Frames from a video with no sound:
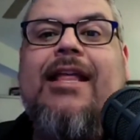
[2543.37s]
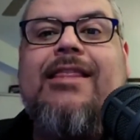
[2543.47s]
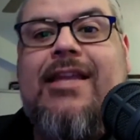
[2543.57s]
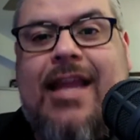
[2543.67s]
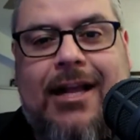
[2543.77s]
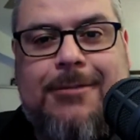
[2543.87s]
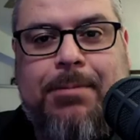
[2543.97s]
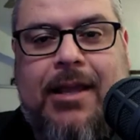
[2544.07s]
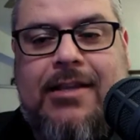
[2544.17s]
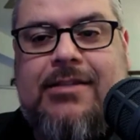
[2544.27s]
The next
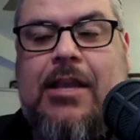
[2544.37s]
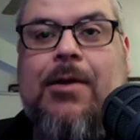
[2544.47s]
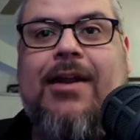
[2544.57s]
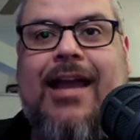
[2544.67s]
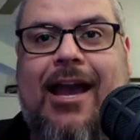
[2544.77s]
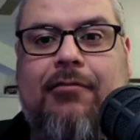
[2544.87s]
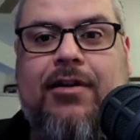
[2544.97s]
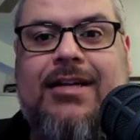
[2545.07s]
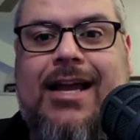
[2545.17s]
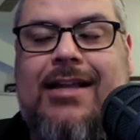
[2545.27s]
place that you can
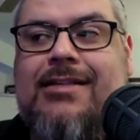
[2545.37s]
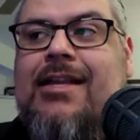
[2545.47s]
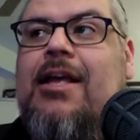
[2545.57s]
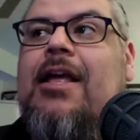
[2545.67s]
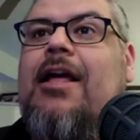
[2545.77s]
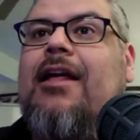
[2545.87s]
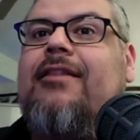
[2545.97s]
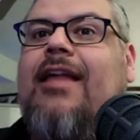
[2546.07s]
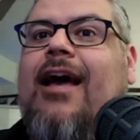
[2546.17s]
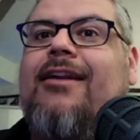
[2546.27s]
advertise
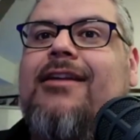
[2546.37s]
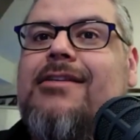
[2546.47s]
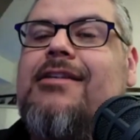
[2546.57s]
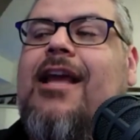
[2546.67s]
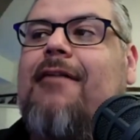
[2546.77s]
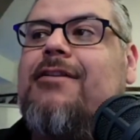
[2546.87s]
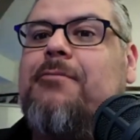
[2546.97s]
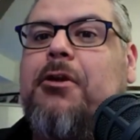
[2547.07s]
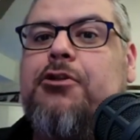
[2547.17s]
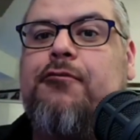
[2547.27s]
that doesn't have as
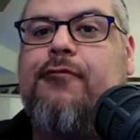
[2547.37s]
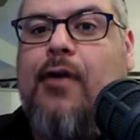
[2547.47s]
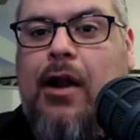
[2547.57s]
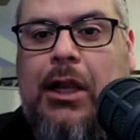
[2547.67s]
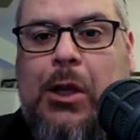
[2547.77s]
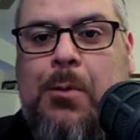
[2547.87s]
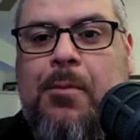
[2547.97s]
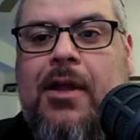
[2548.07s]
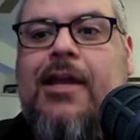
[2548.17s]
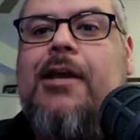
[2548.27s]
much of
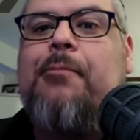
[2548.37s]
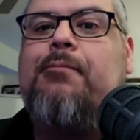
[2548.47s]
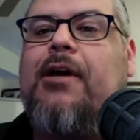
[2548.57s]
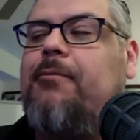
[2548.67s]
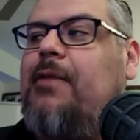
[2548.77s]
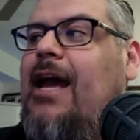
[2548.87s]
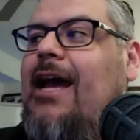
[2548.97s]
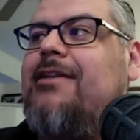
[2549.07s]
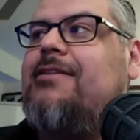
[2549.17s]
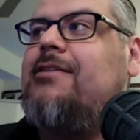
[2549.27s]
volume, but
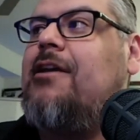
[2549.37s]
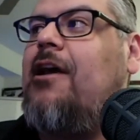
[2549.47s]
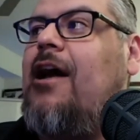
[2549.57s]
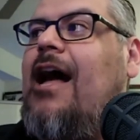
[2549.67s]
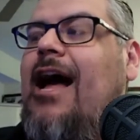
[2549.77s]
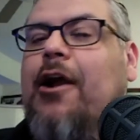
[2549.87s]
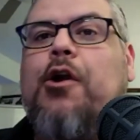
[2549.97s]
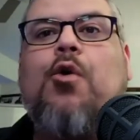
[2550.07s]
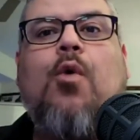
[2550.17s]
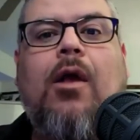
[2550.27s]
has a higher
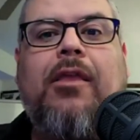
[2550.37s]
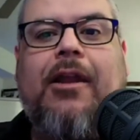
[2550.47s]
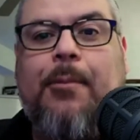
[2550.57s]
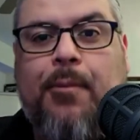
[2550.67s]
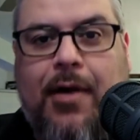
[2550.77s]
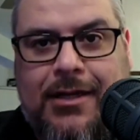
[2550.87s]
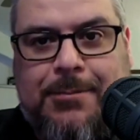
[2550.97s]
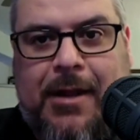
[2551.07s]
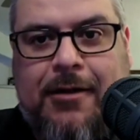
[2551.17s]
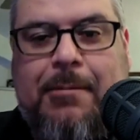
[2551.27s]
quality
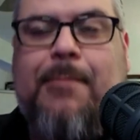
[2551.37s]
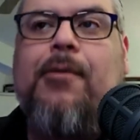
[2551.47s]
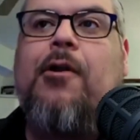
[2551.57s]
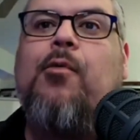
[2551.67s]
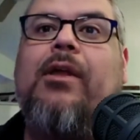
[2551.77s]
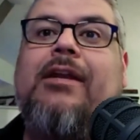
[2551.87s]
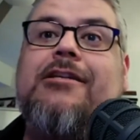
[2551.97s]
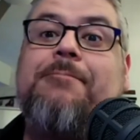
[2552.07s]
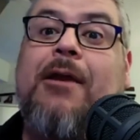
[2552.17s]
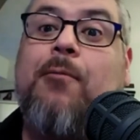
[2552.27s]
prospect, people that are willing to
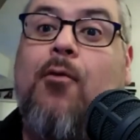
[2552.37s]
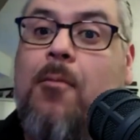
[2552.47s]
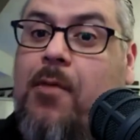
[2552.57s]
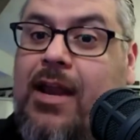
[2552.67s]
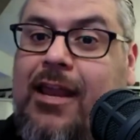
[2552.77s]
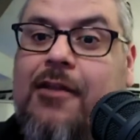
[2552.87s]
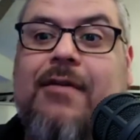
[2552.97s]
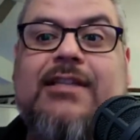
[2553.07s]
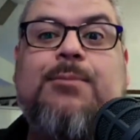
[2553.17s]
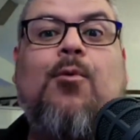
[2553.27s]
spend more money,
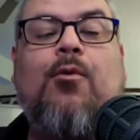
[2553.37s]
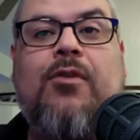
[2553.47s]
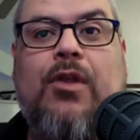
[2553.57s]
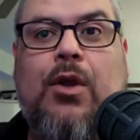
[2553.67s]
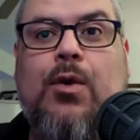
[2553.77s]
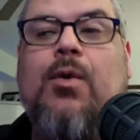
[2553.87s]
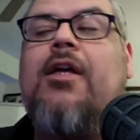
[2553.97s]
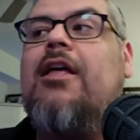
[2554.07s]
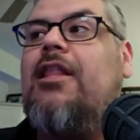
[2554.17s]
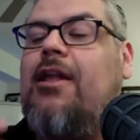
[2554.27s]
invest more with you,
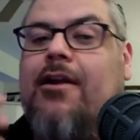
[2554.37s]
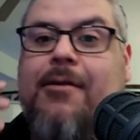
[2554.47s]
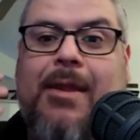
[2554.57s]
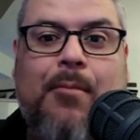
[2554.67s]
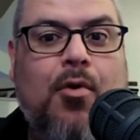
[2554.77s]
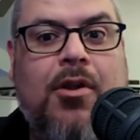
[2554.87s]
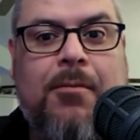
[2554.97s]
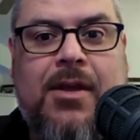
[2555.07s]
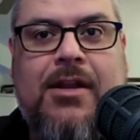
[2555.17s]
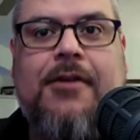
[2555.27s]
that are going to be more
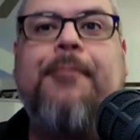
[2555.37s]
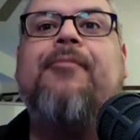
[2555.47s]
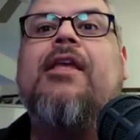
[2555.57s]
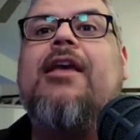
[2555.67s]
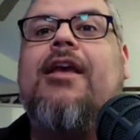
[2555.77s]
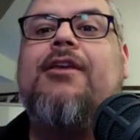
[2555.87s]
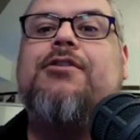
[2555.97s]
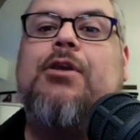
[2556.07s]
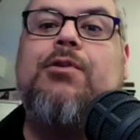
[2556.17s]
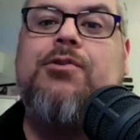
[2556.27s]
committed, is
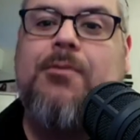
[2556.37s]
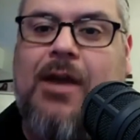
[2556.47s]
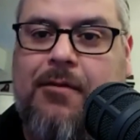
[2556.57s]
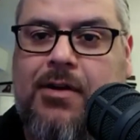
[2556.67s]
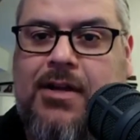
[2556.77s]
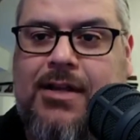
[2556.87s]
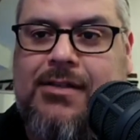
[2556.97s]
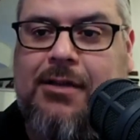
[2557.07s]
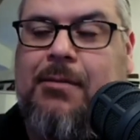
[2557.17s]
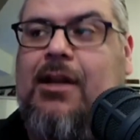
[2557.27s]
YouTube
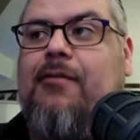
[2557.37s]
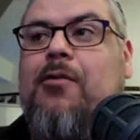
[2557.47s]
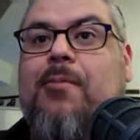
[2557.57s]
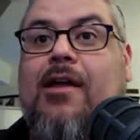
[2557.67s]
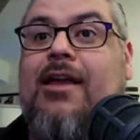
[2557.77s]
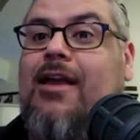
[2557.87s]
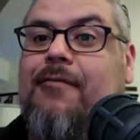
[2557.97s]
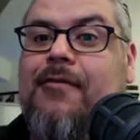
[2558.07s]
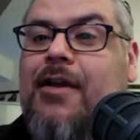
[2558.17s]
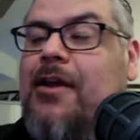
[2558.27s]
advertising. Many of you probably
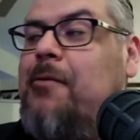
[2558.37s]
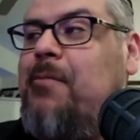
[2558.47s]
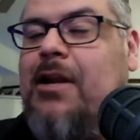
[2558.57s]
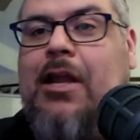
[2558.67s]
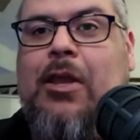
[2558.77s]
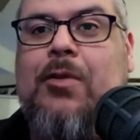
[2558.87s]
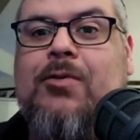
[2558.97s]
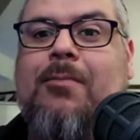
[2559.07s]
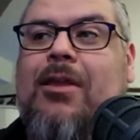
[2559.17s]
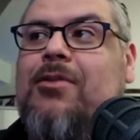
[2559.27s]
have been on
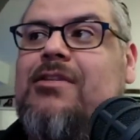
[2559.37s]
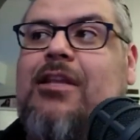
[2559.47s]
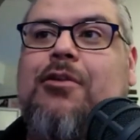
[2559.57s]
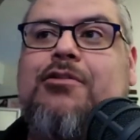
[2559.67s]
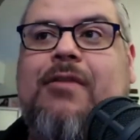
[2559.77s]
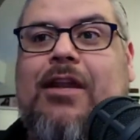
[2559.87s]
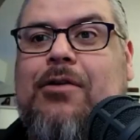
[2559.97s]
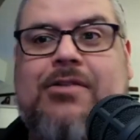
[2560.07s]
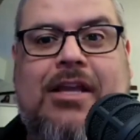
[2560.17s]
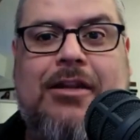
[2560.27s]
YouTube and you've seen those
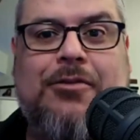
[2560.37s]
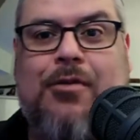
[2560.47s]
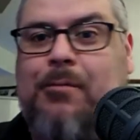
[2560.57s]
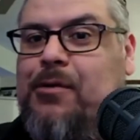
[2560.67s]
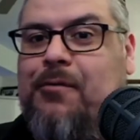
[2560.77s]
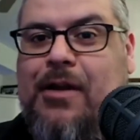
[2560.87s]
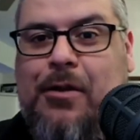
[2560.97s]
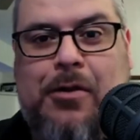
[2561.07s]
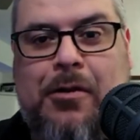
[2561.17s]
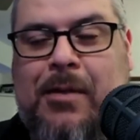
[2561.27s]
videos that interrupt your video
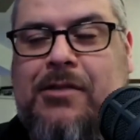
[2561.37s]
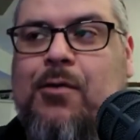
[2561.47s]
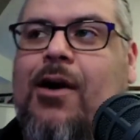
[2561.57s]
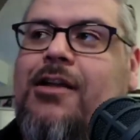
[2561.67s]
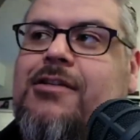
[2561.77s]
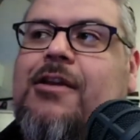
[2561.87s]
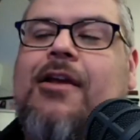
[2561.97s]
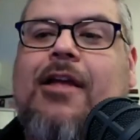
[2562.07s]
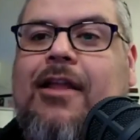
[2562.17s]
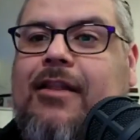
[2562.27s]
you're about to watch.
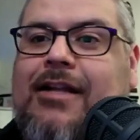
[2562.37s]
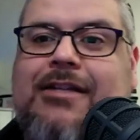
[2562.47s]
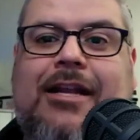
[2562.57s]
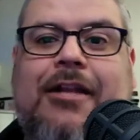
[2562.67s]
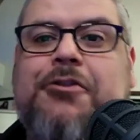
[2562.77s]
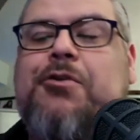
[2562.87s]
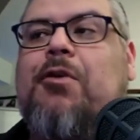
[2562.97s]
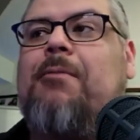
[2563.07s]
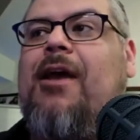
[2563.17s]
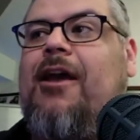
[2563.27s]
That's an
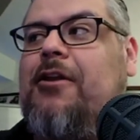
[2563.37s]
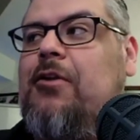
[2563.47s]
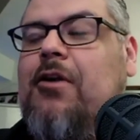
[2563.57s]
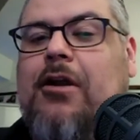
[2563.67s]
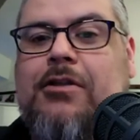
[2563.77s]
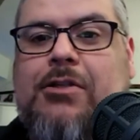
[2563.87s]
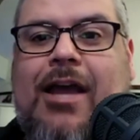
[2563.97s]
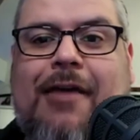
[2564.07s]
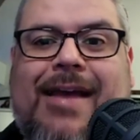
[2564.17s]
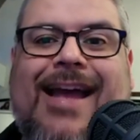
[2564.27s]
in-stream ad. You can also
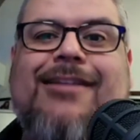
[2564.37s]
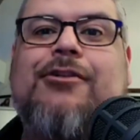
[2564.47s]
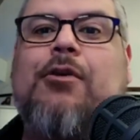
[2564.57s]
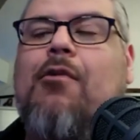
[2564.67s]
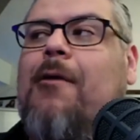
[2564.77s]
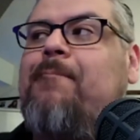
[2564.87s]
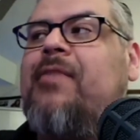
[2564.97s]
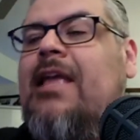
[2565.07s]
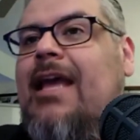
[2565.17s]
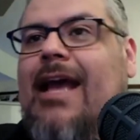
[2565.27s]
have ads show up
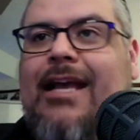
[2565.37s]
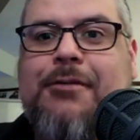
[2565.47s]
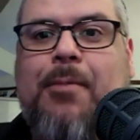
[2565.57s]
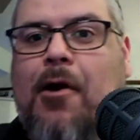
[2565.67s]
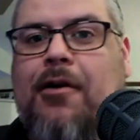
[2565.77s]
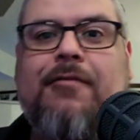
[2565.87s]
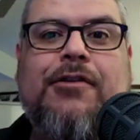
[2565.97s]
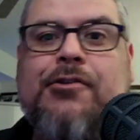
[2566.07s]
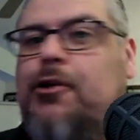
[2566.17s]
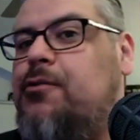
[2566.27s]
as part of the
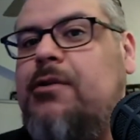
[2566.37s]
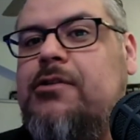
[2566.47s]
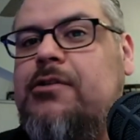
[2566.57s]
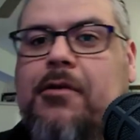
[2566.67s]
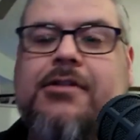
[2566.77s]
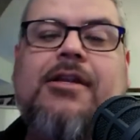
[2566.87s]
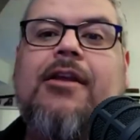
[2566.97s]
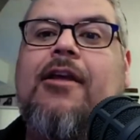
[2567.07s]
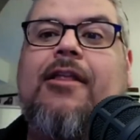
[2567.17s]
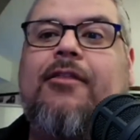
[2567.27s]
search results
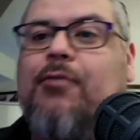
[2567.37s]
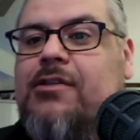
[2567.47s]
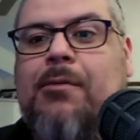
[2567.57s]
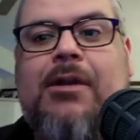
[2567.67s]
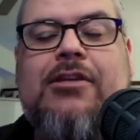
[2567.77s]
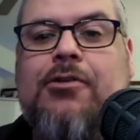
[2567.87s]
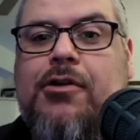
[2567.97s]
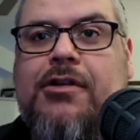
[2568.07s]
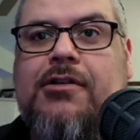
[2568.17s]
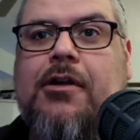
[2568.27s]
when somebody
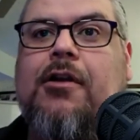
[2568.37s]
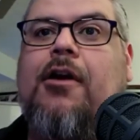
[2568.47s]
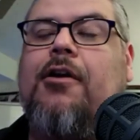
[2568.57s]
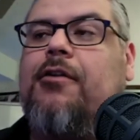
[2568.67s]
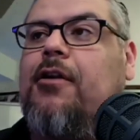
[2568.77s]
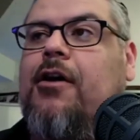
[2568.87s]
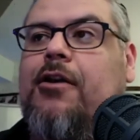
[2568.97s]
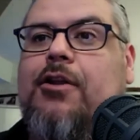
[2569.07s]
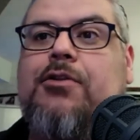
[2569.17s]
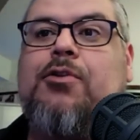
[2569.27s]
searches on
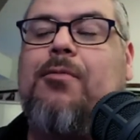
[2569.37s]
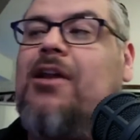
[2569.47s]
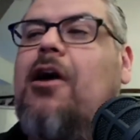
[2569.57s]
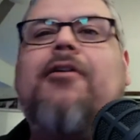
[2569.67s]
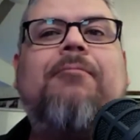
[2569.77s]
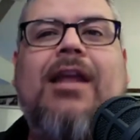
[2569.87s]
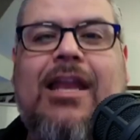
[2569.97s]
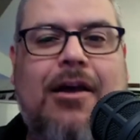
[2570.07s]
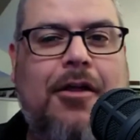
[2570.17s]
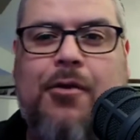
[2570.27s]
YouTube, and
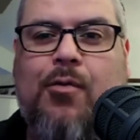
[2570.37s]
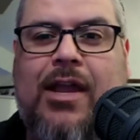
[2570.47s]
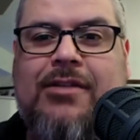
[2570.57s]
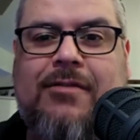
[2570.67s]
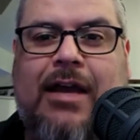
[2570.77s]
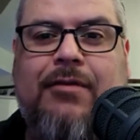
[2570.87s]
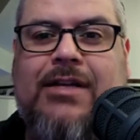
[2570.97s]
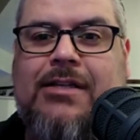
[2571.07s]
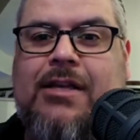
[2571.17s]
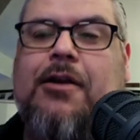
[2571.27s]
many other ways of
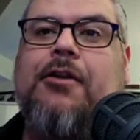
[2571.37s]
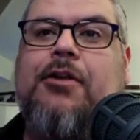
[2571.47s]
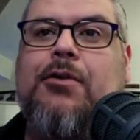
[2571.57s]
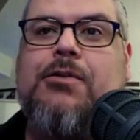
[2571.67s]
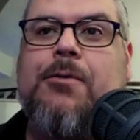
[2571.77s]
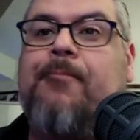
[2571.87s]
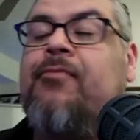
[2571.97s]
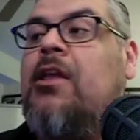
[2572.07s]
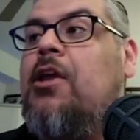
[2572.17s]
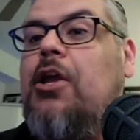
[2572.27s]
advertising on YouTube.
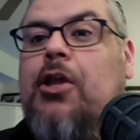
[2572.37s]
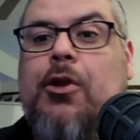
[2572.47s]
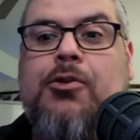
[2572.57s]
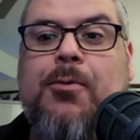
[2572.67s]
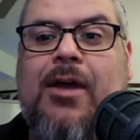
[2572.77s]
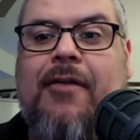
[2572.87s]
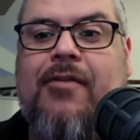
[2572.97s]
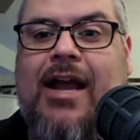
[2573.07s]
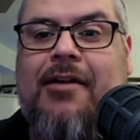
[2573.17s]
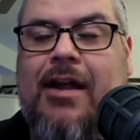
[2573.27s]
YouTube
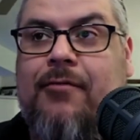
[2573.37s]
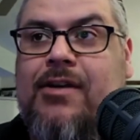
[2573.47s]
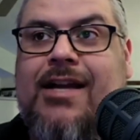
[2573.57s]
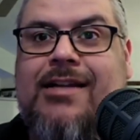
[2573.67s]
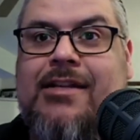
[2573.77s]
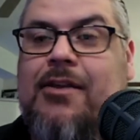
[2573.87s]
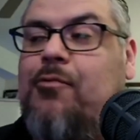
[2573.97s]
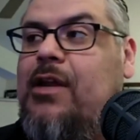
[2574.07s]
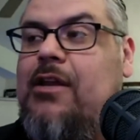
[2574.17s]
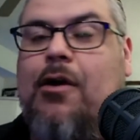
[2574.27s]
advertising,
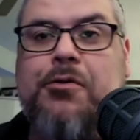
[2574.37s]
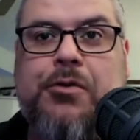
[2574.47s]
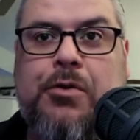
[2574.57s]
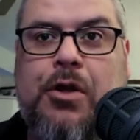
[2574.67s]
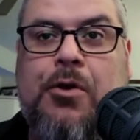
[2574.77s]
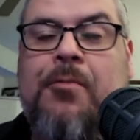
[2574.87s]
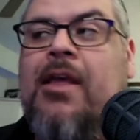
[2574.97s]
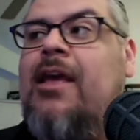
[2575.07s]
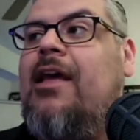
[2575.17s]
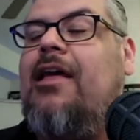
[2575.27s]
we also do.
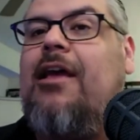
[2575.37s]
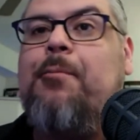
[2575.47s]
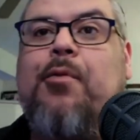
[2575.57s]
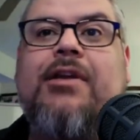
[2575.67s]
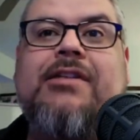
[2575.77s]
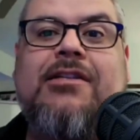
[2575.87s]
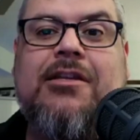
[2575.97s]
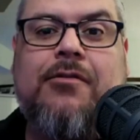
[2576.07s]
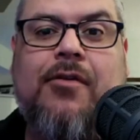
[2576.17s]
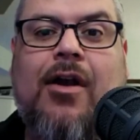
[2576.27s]
It brings in
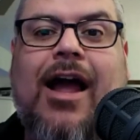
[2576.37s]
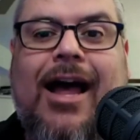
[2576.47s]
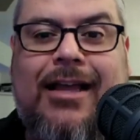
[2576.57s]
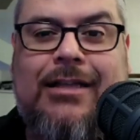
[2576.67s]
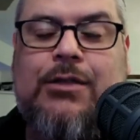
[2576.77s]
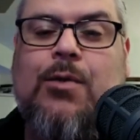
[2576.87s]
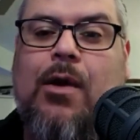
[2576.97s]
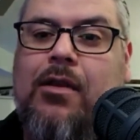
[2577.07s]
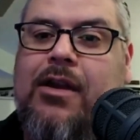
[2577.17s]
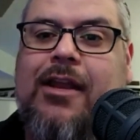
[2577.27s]
some of our highest
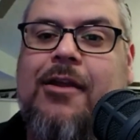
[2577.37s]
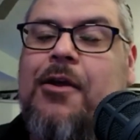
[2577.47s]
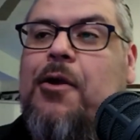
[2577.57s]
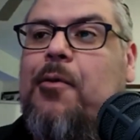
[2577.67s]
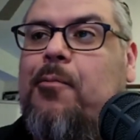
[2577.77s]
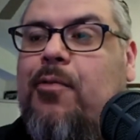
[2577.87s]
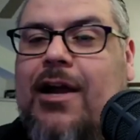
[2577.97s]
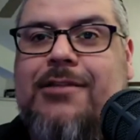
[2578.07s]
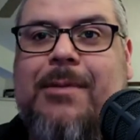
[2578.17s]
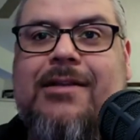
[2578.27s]
quality
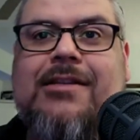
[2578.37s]
prospects.